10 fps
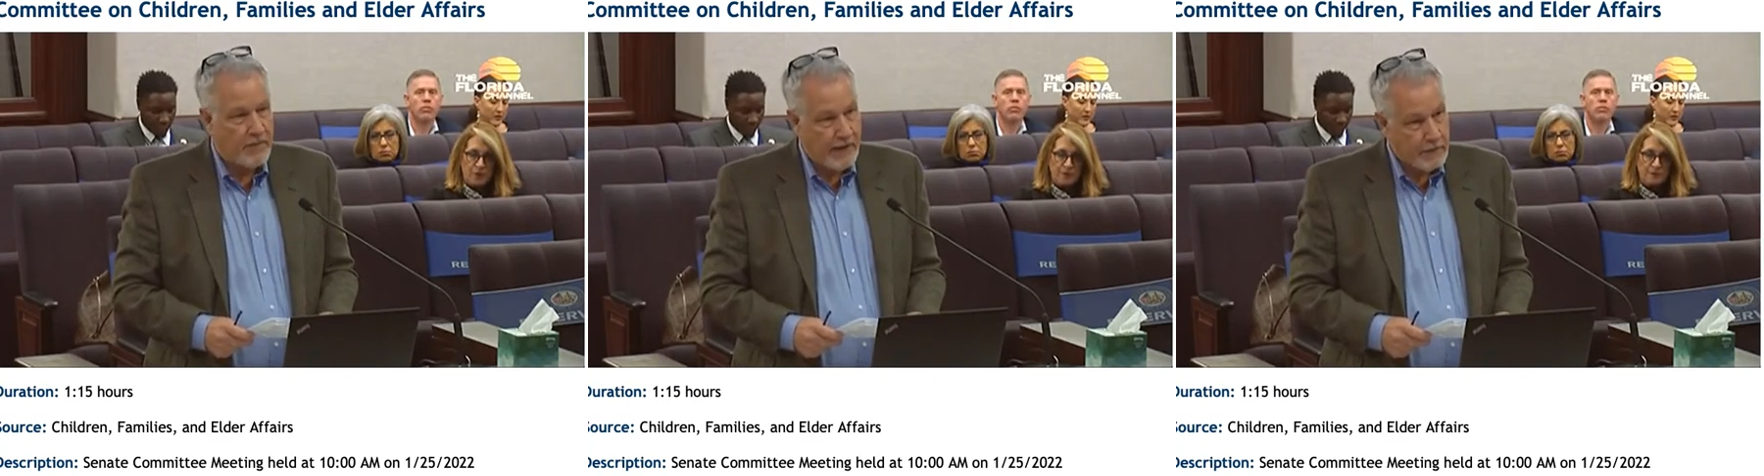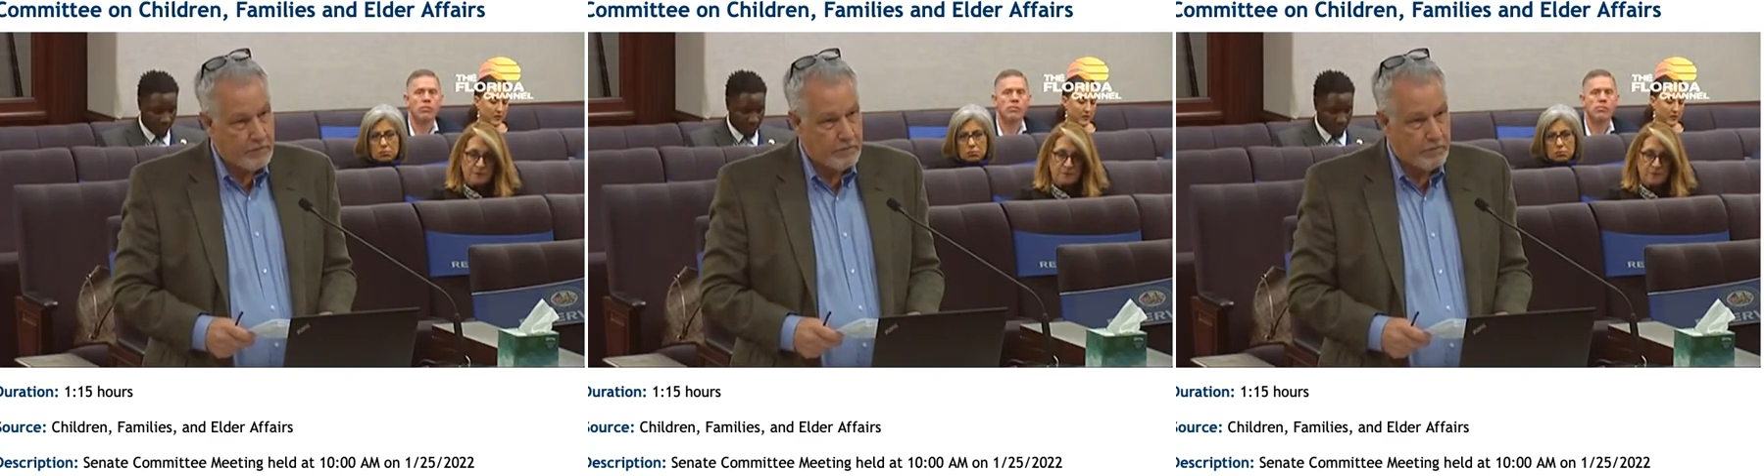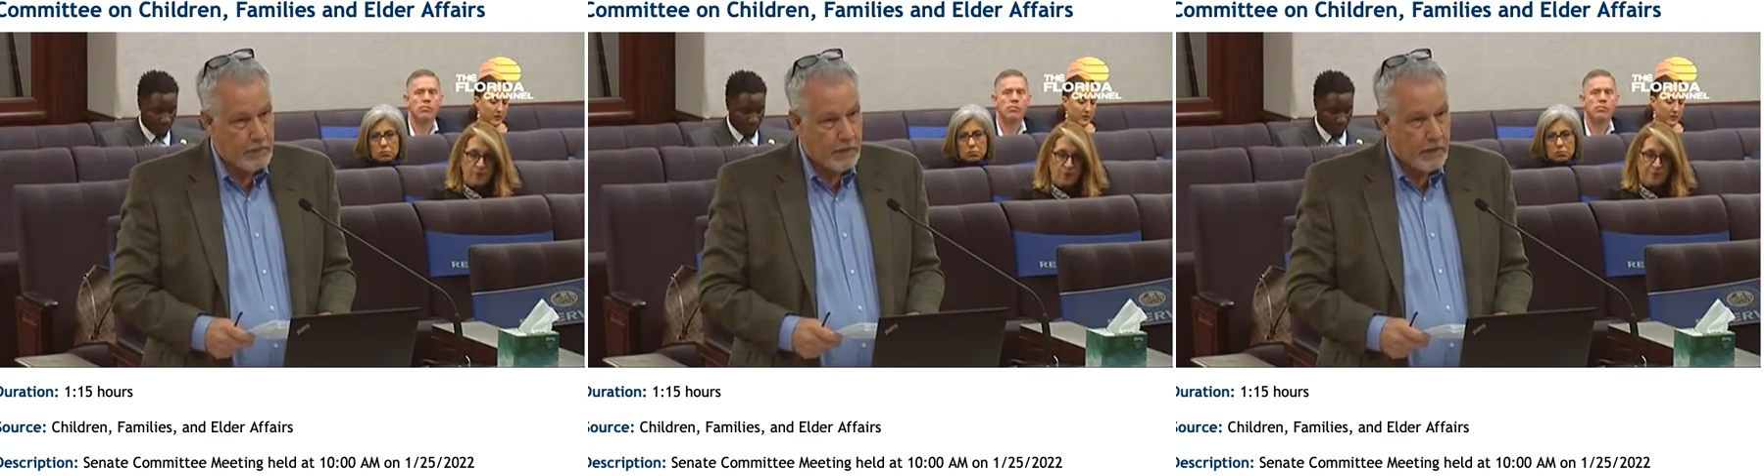fighter
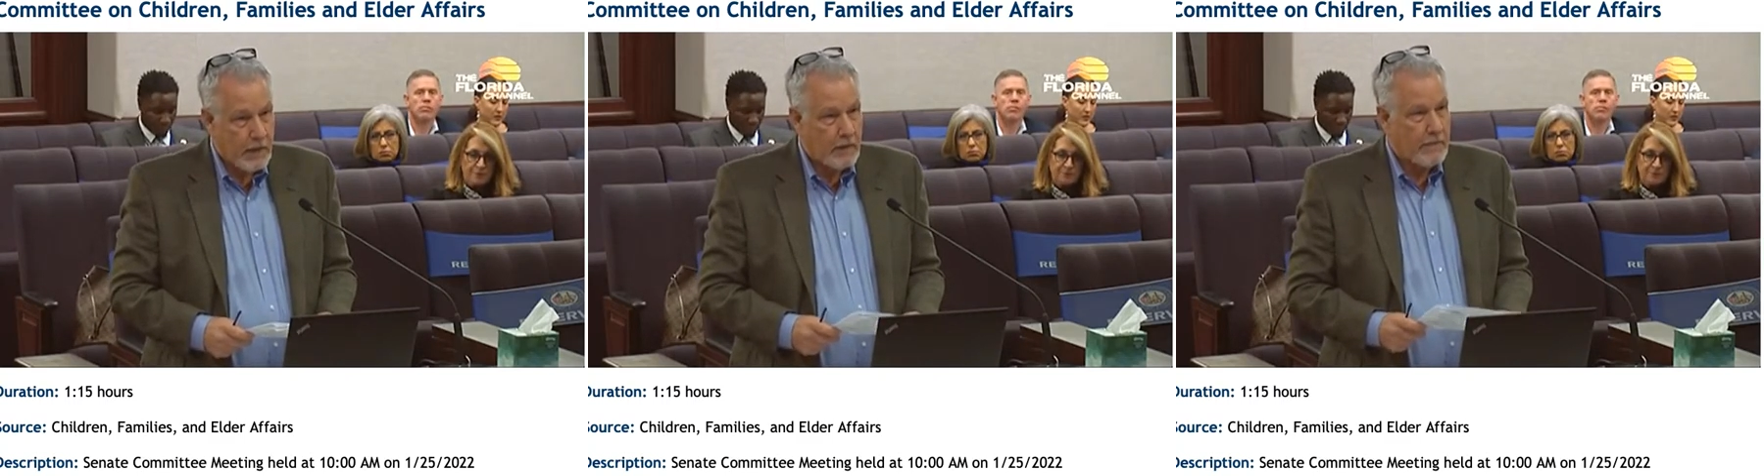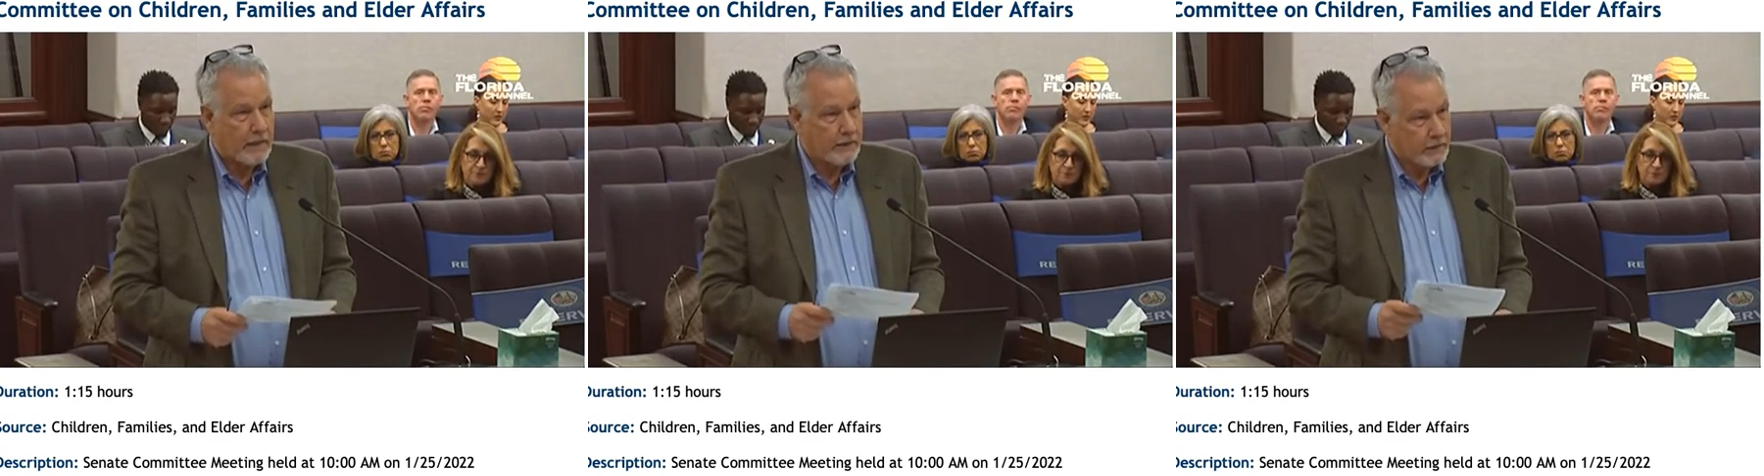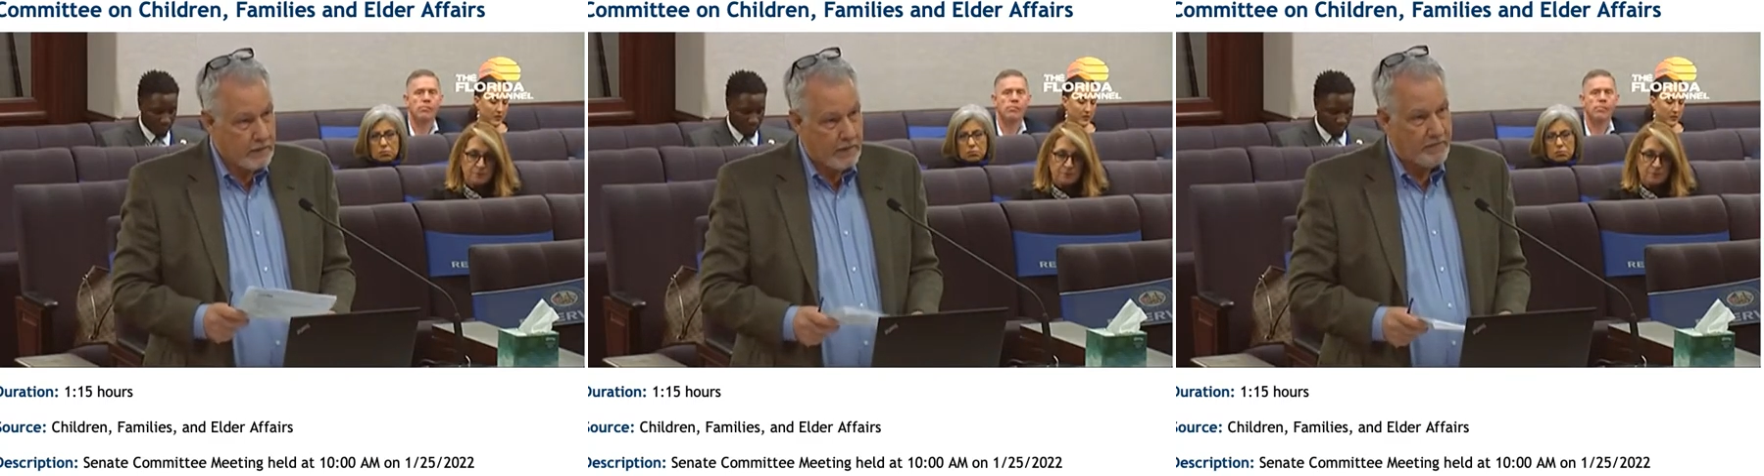and I'm not
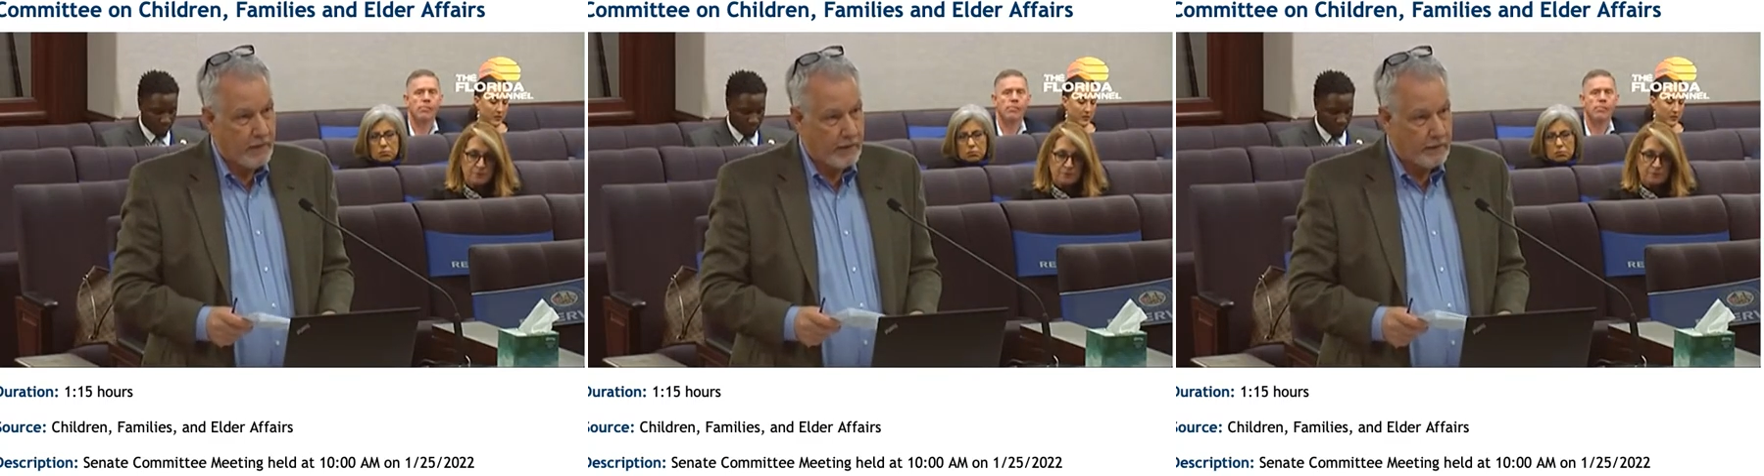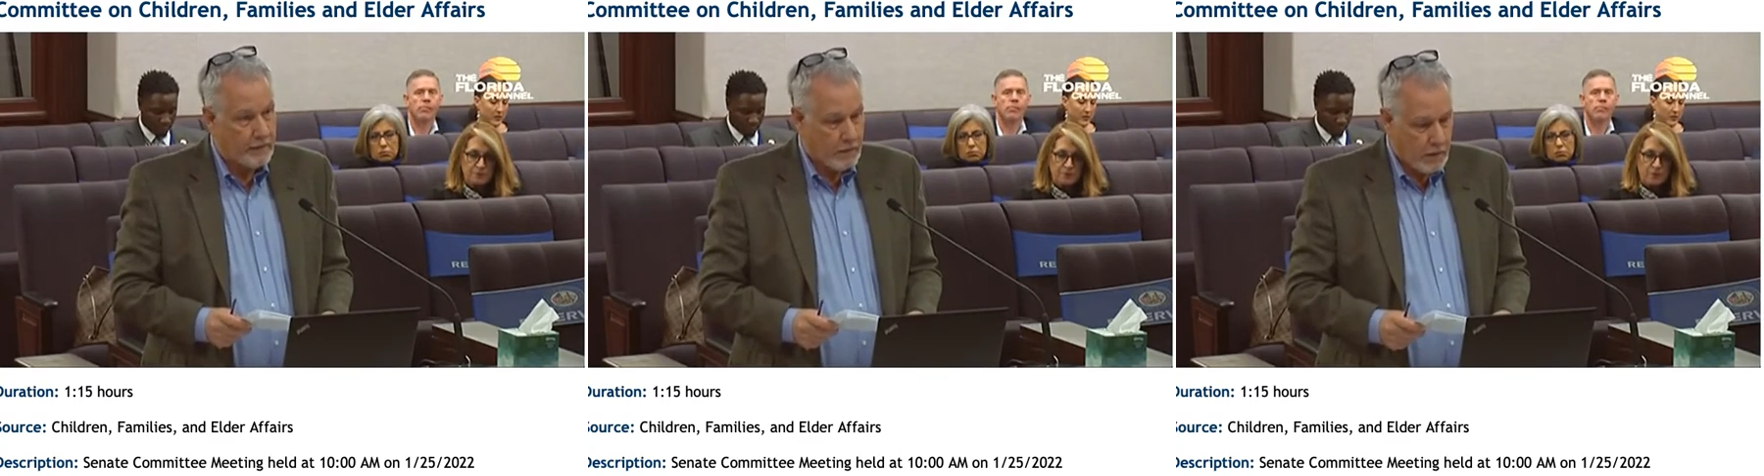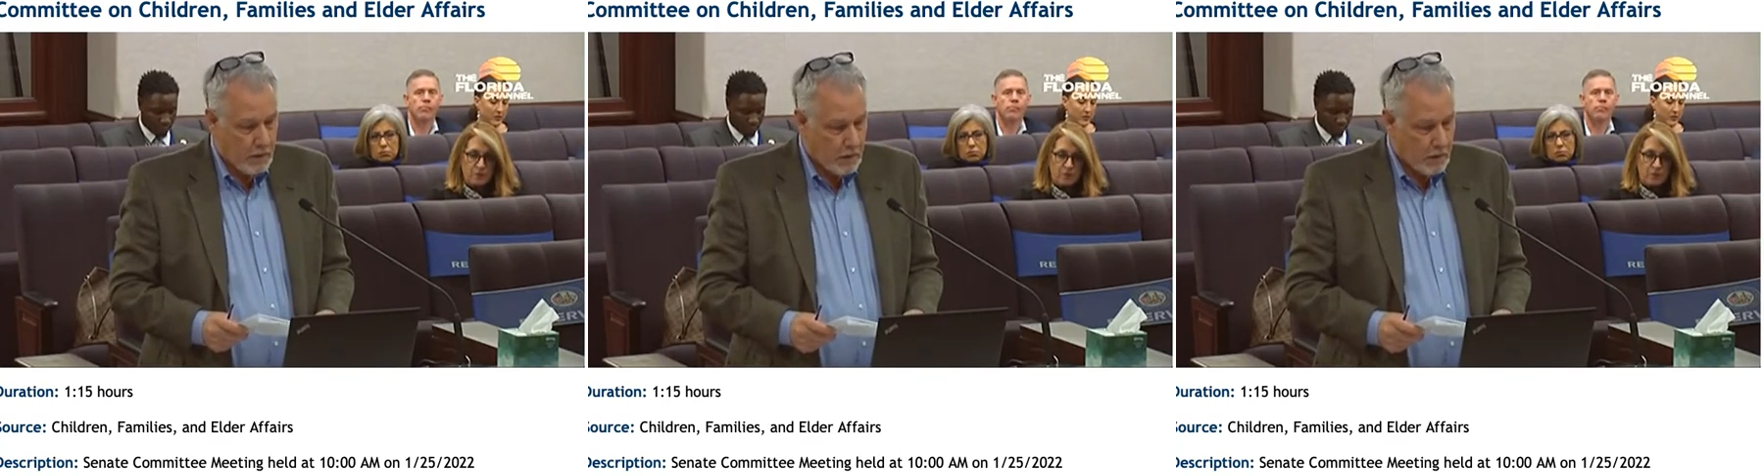going to stop fighting.